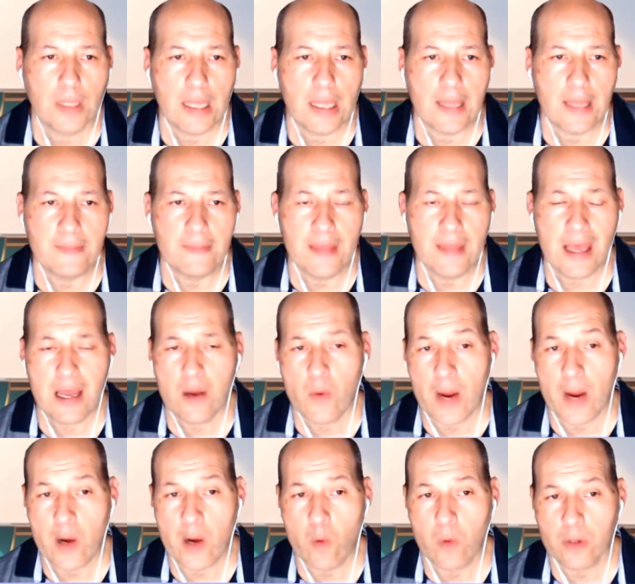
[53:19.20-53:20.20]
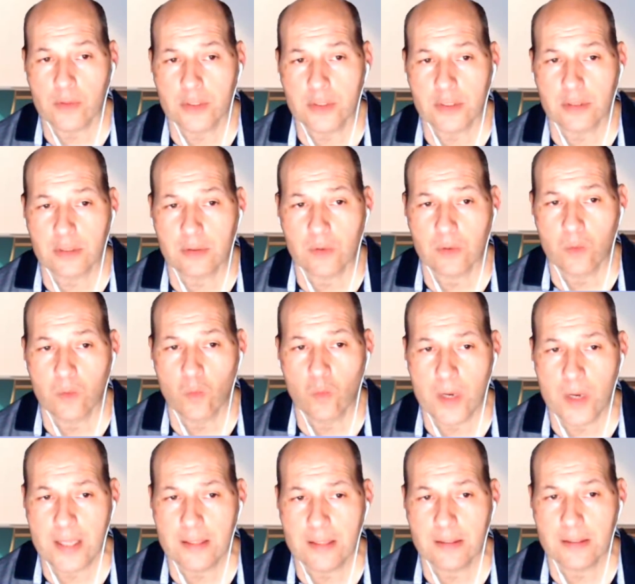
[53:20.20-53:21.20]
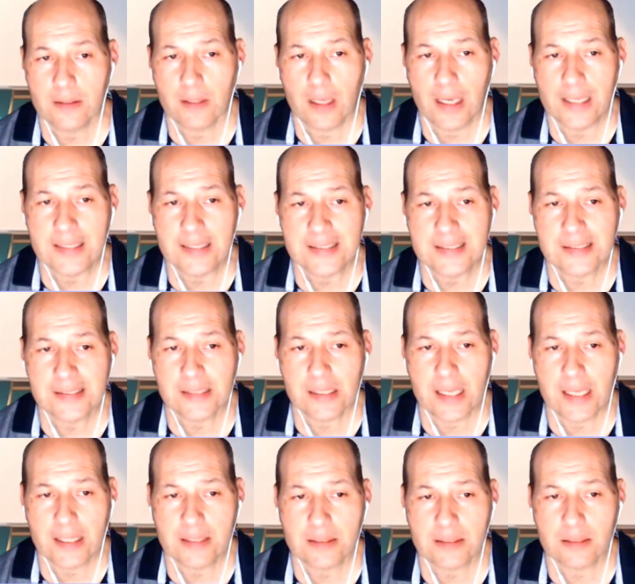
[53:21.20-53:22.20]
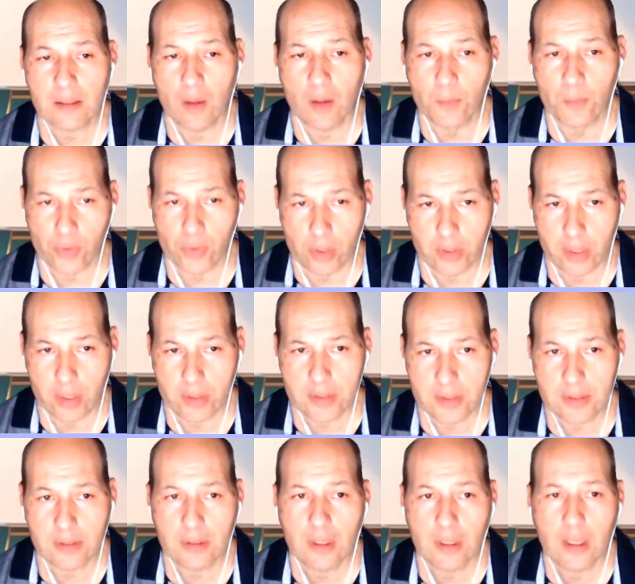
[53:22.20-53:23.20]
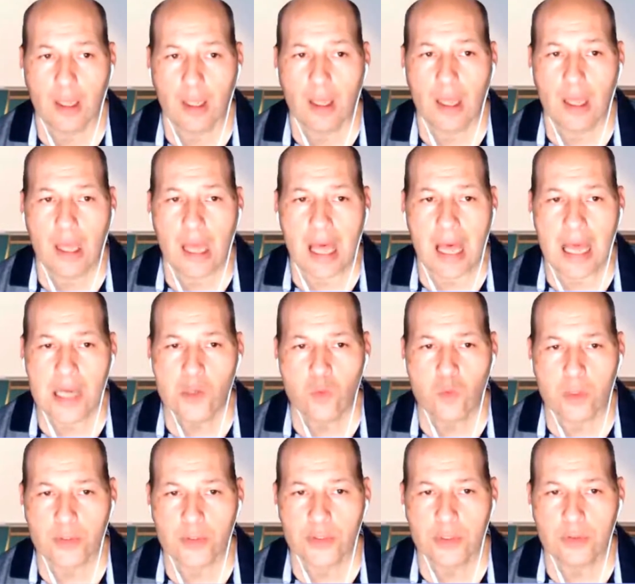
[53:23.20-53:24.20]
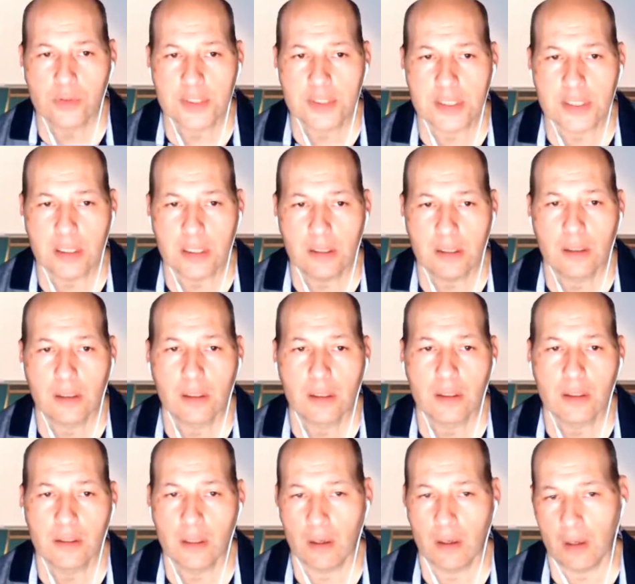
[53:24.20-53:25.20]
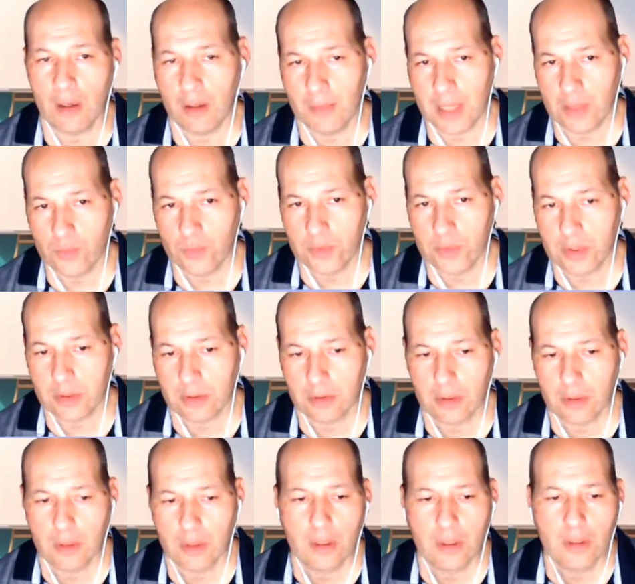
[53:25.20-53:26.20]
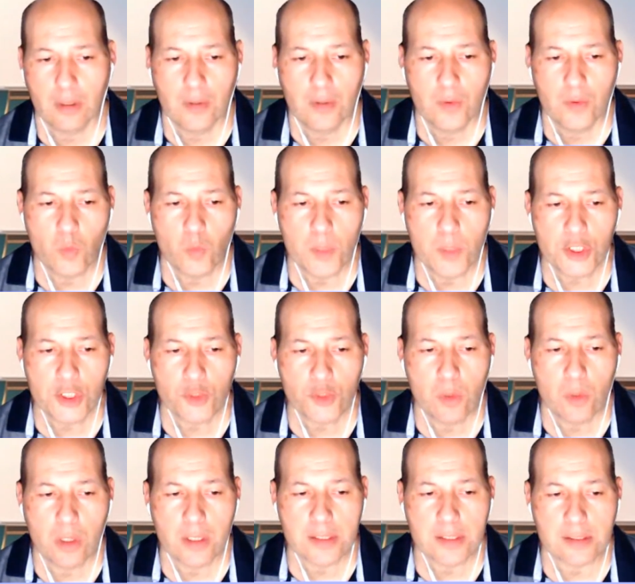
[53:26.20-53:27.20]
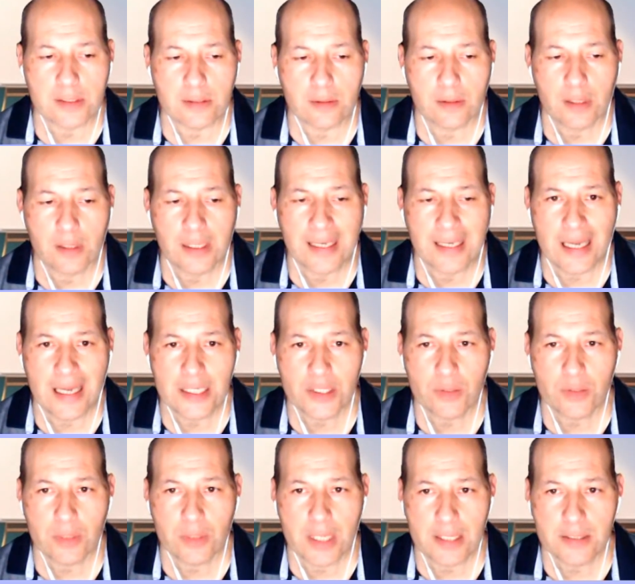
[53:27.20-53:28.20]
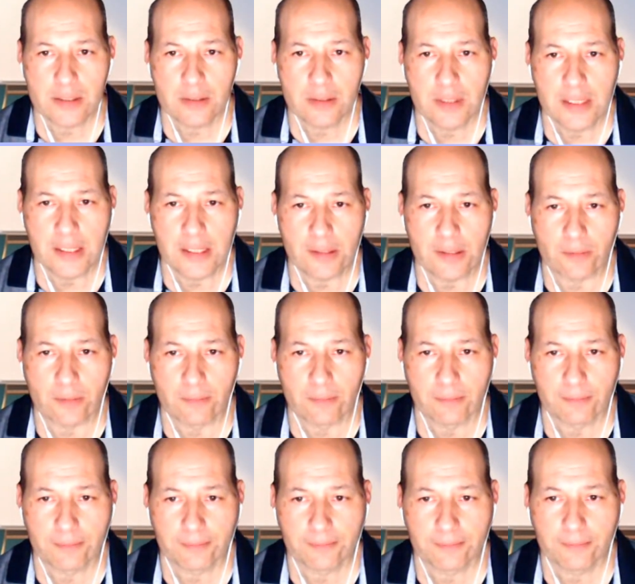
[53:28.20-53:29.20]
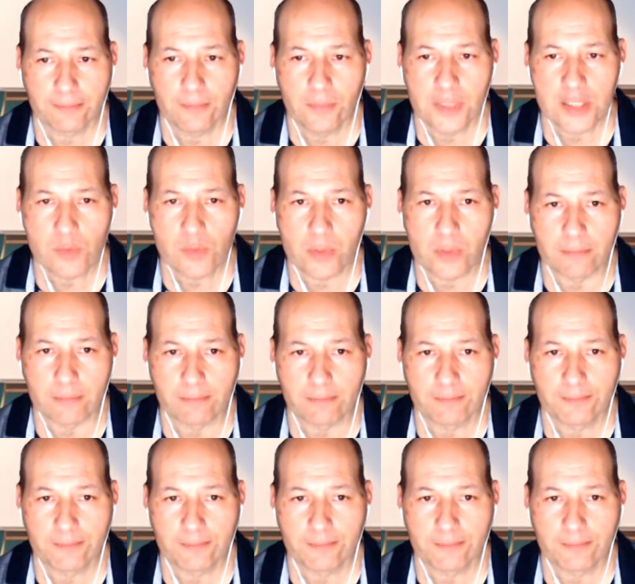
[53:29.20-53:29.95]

And now I want, when I select a product, I want to see the amount which was calculated here, this one.